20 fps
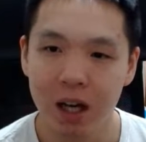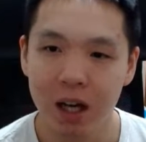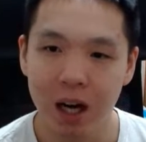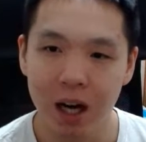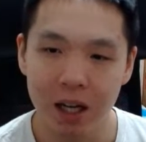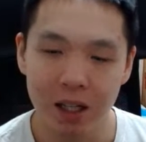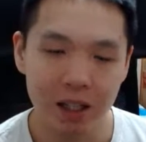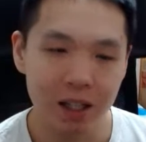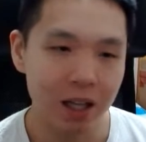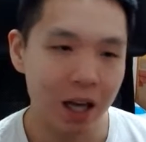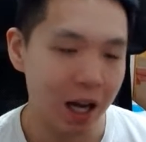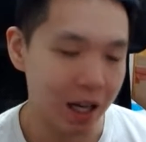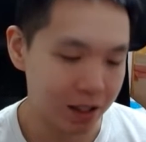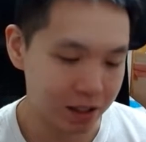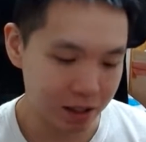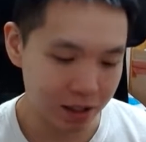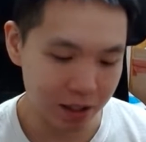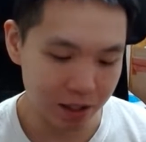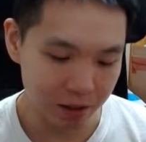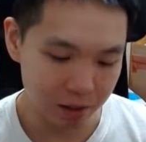I can
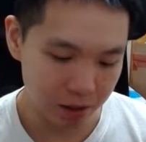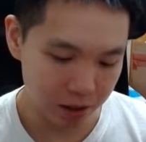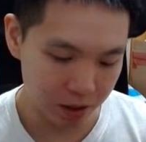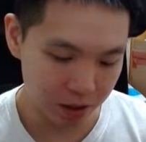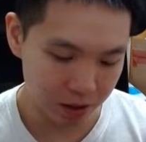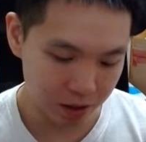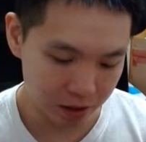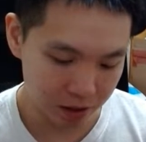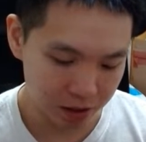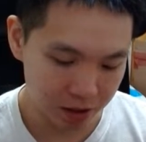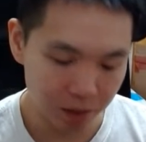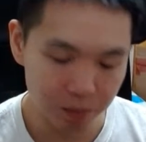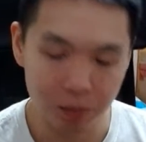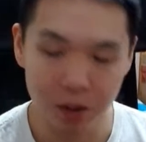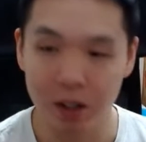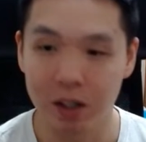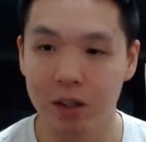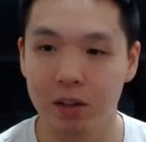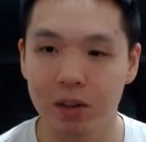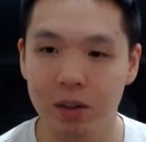ask it
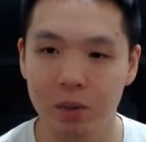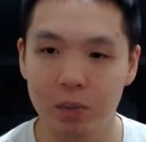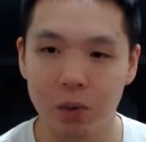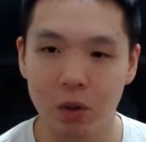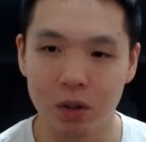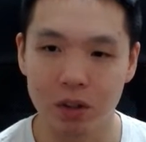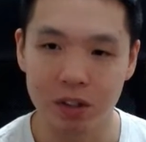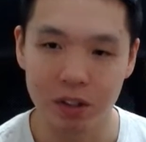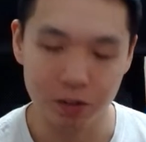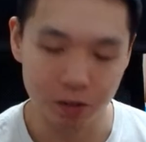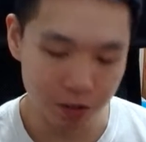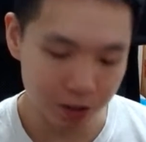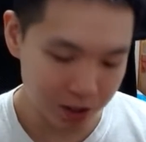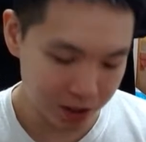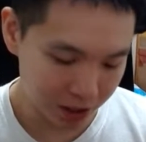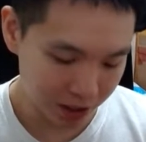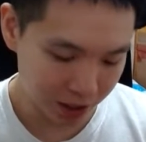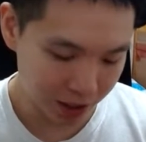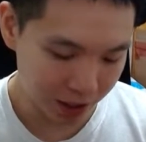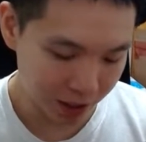something a little more
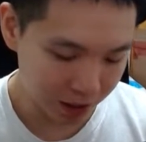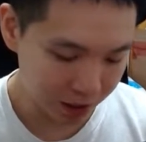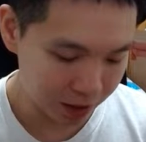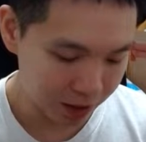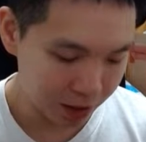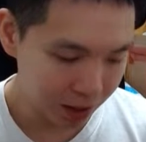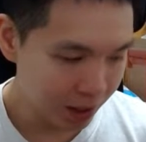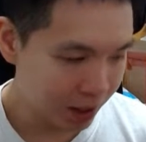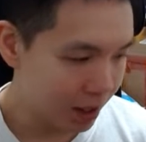sophisticated.